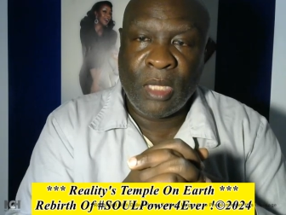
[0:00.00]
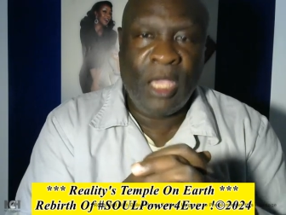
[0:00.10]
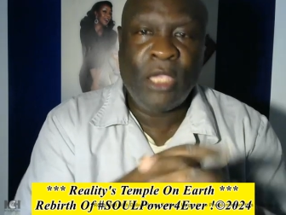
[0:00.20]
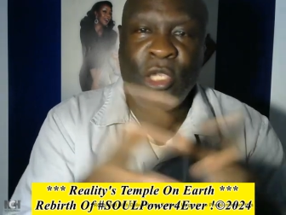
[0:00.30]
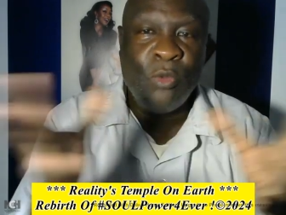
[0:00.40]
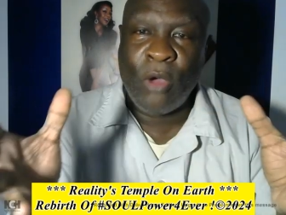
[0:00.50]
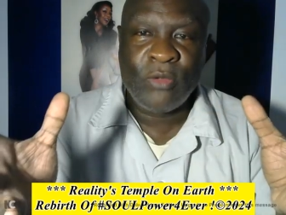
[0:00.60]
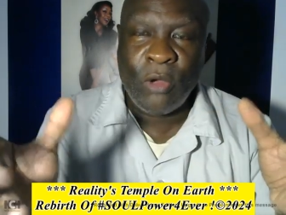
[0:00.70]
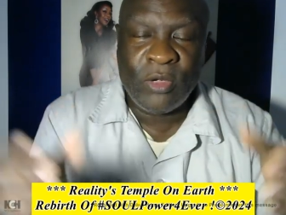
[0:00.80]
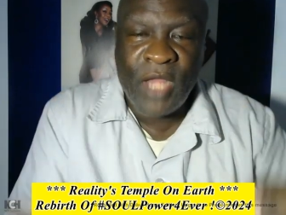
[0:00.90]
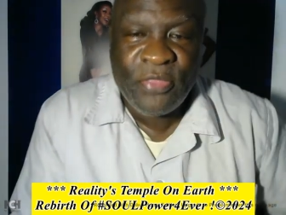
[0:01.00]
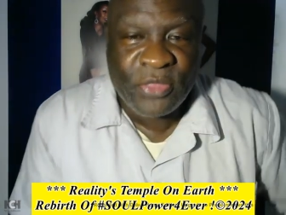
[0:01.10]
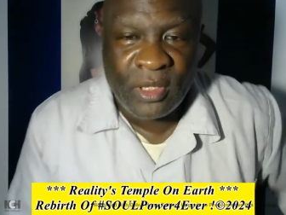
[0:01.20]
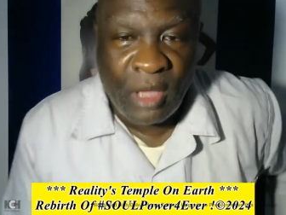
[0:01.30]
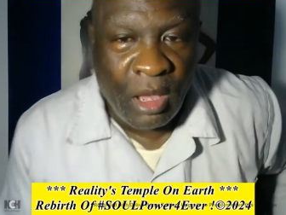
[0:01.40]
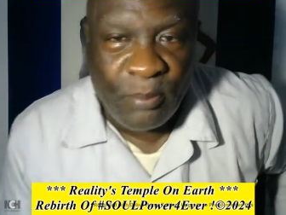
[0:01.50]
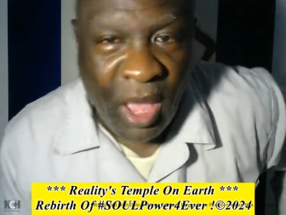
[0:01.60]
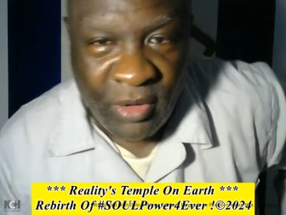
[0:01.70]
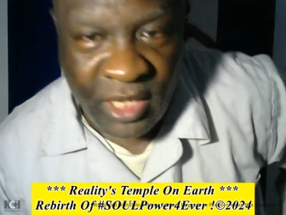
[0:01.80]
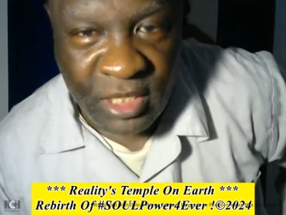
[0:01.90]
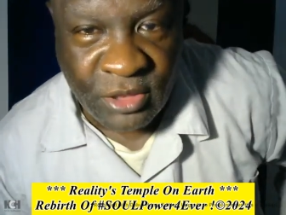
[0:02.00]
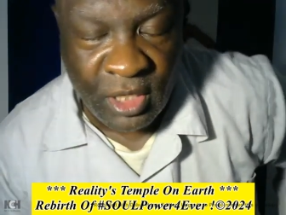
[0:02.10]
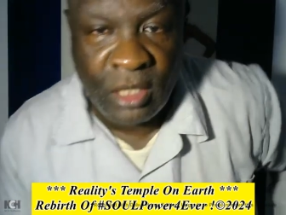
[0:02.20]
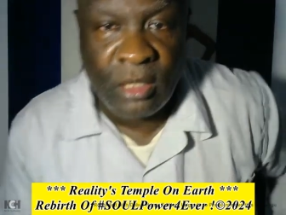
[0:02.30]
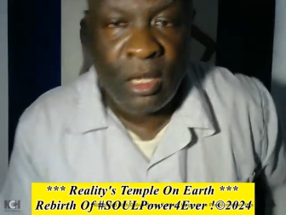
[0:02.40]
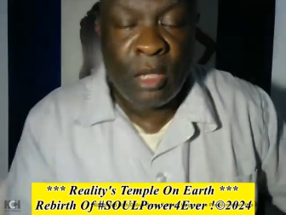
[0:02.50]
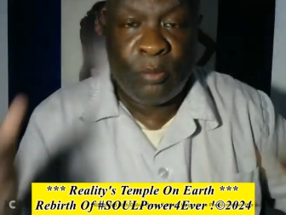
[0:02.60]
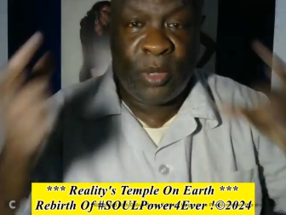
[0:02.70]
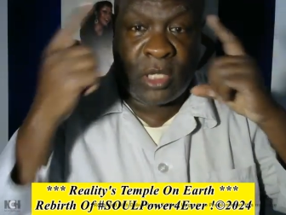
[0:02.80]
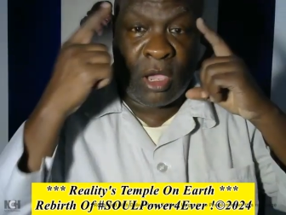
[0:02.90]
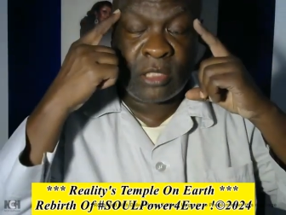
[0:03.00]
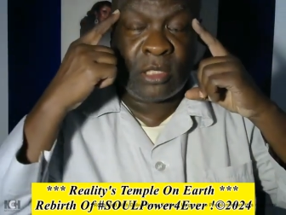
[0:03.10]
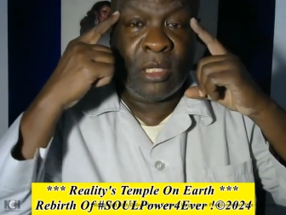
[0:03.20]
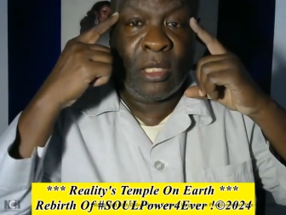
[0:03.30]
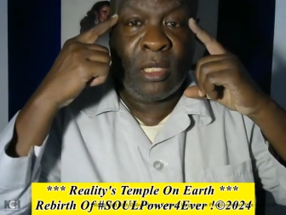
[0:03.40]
And you won't know nothing about anything because